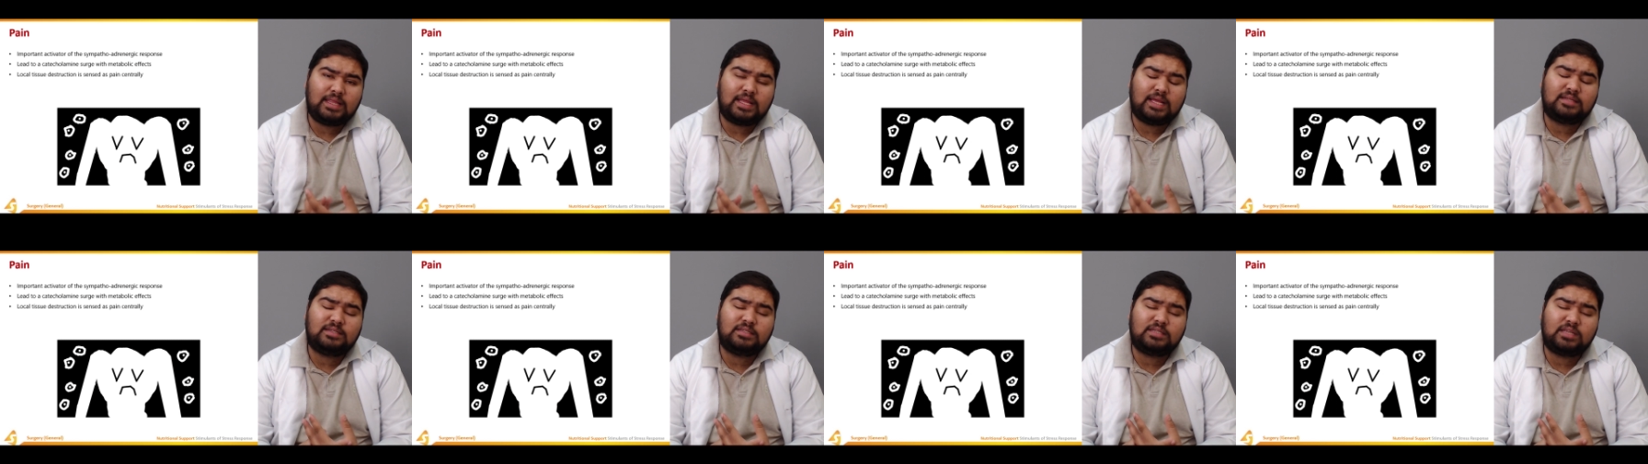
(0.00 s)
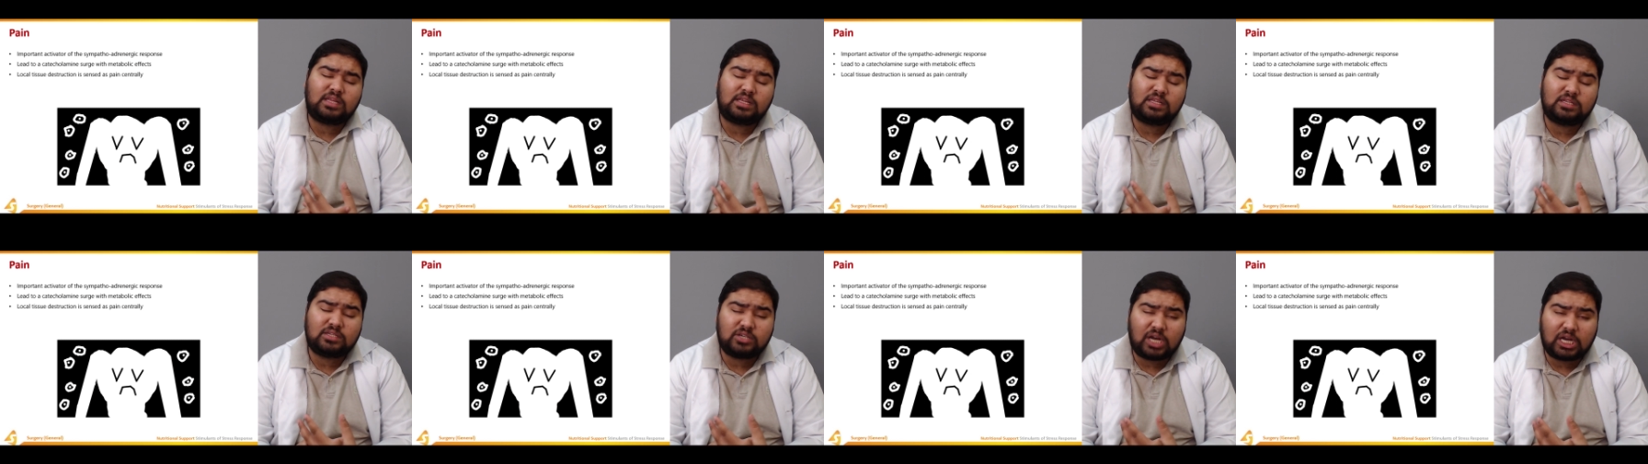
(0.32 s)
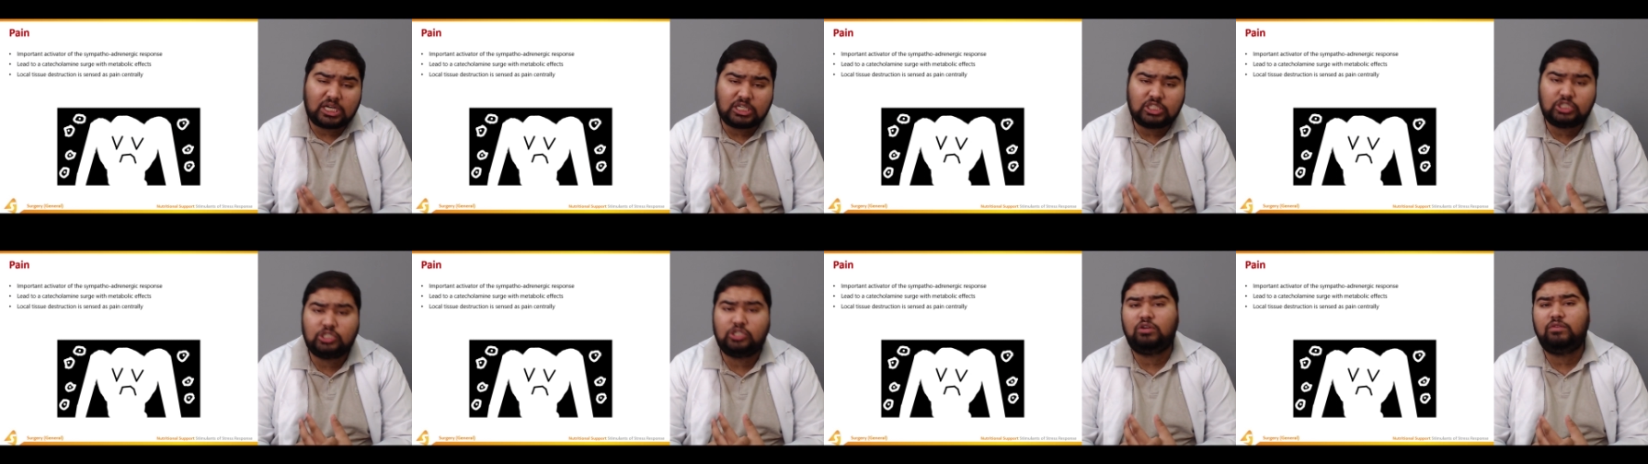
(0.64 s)
There is
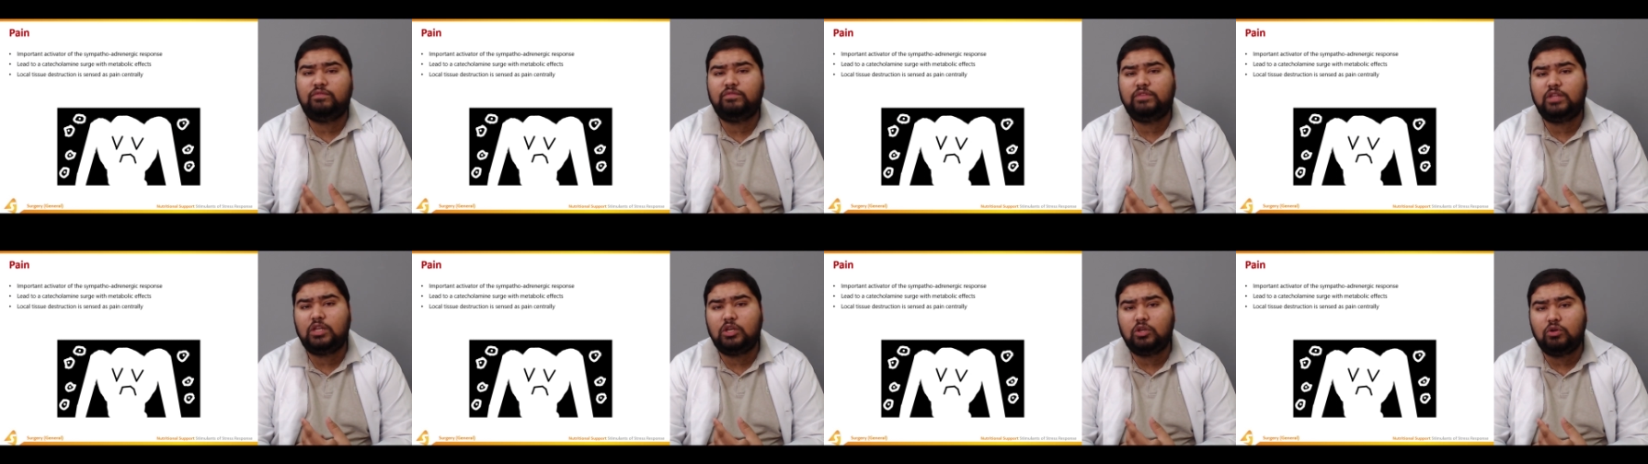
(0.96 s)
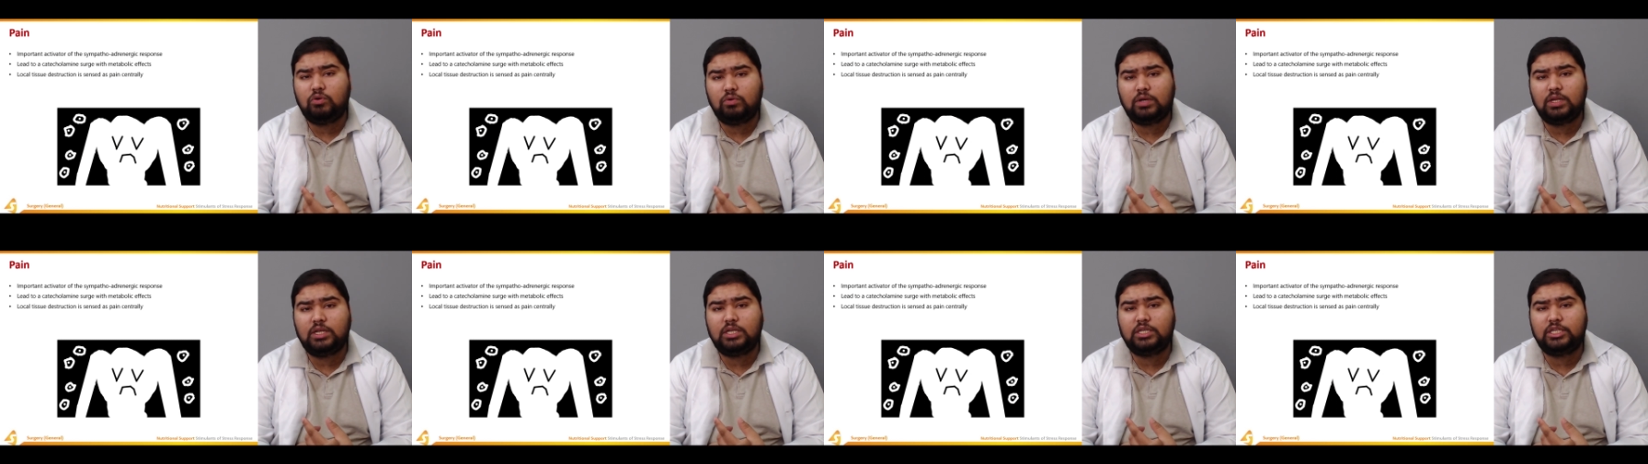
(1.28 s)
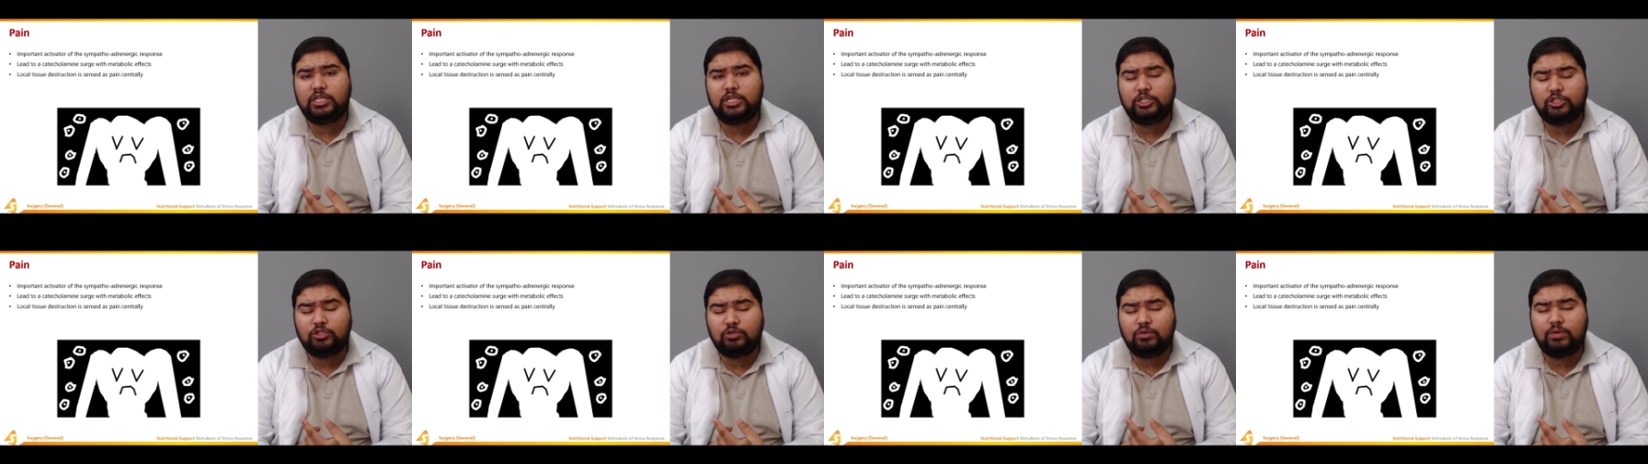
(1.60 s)
destruction of the local
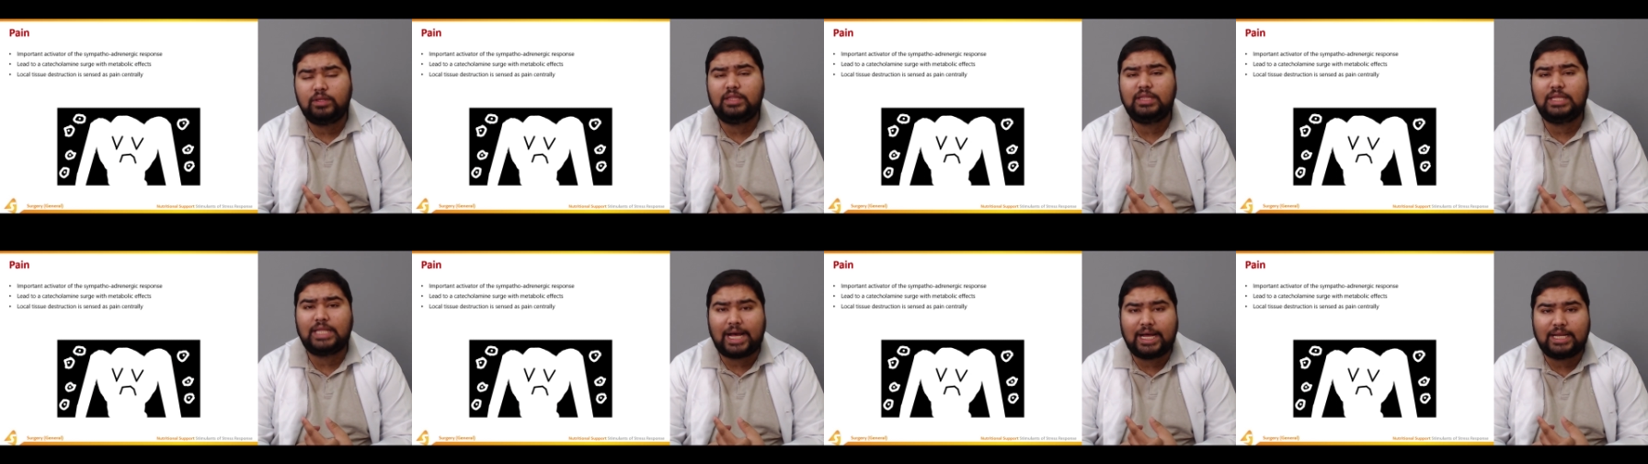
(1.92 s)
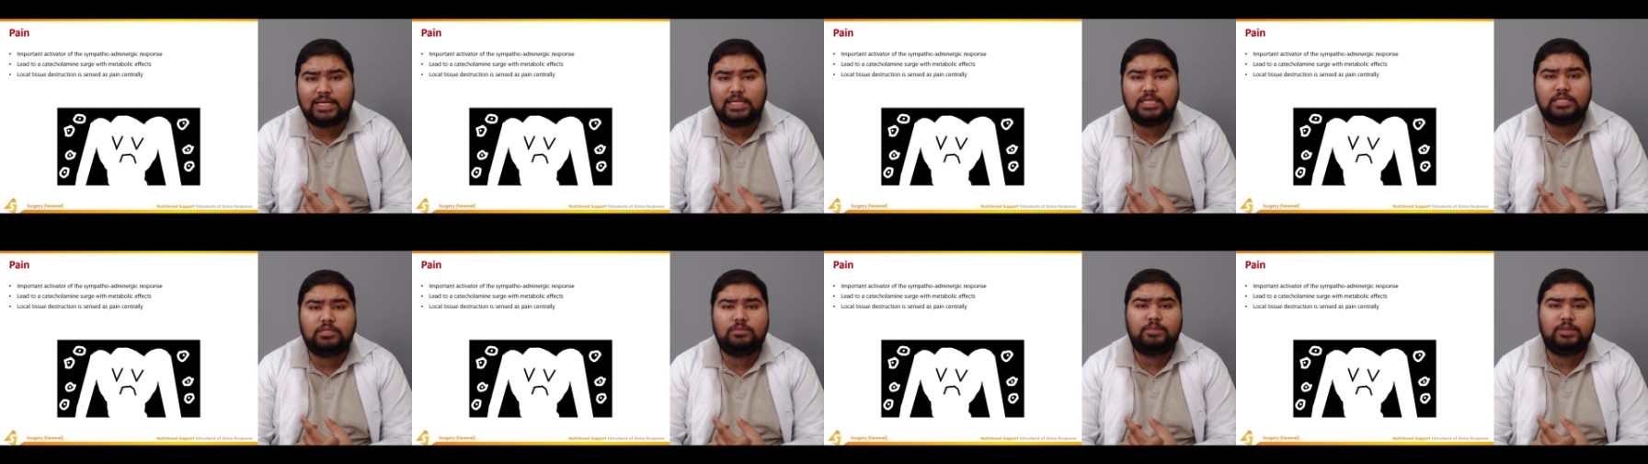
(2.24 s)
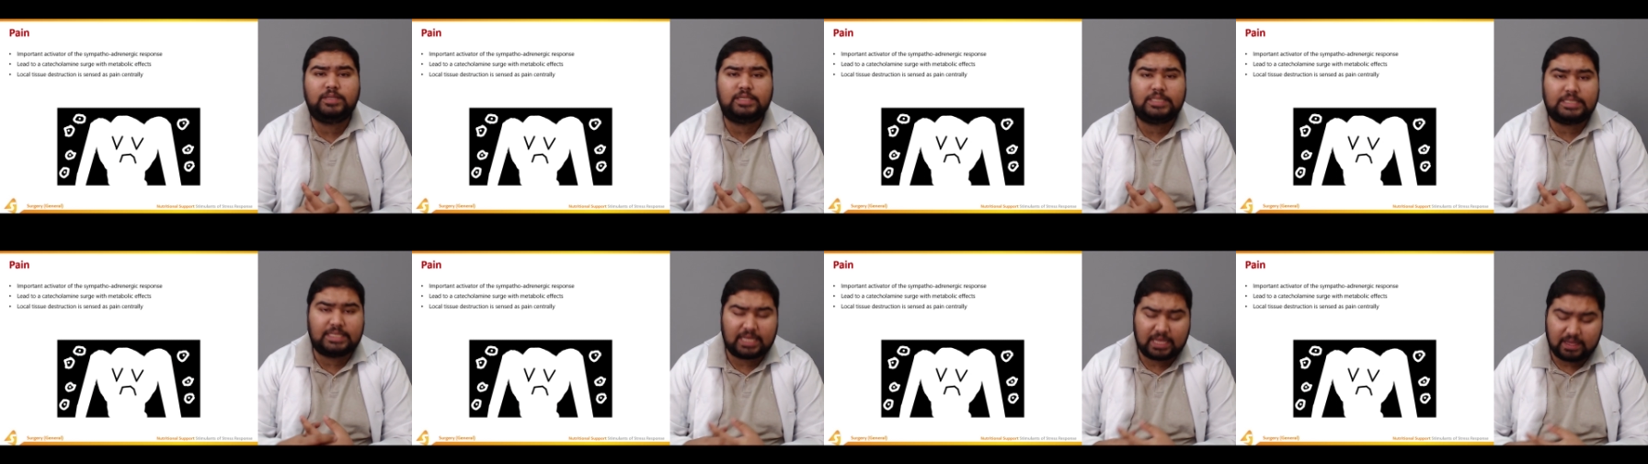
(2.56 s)
tissue and that is
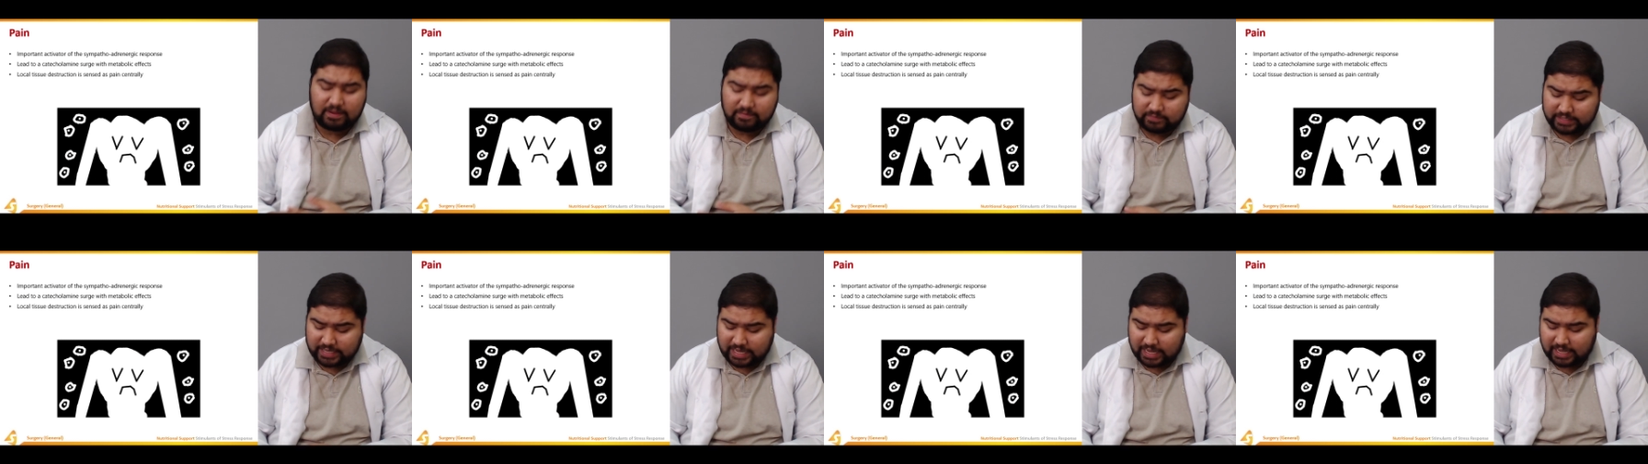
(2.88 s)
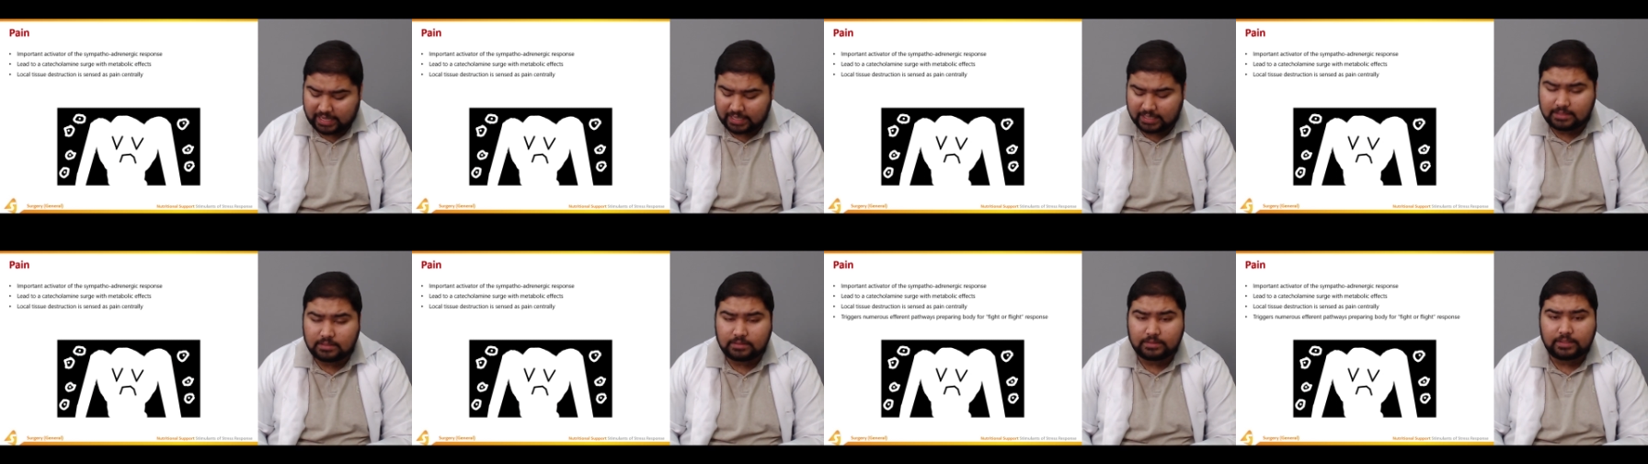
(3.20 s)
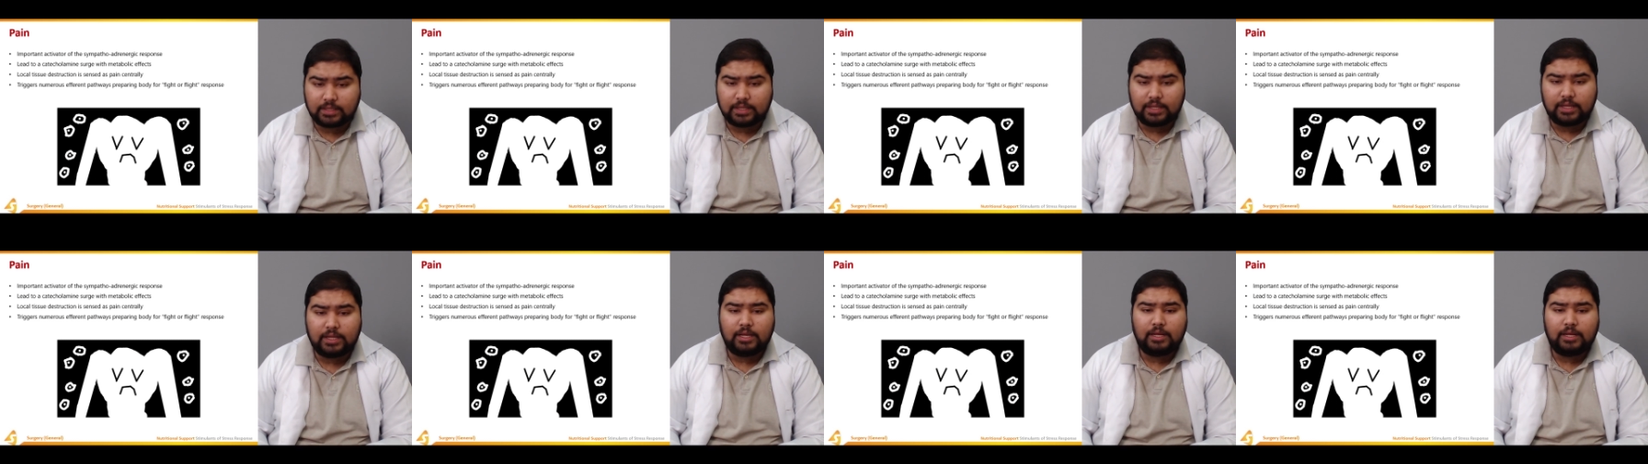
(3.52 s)
perceived as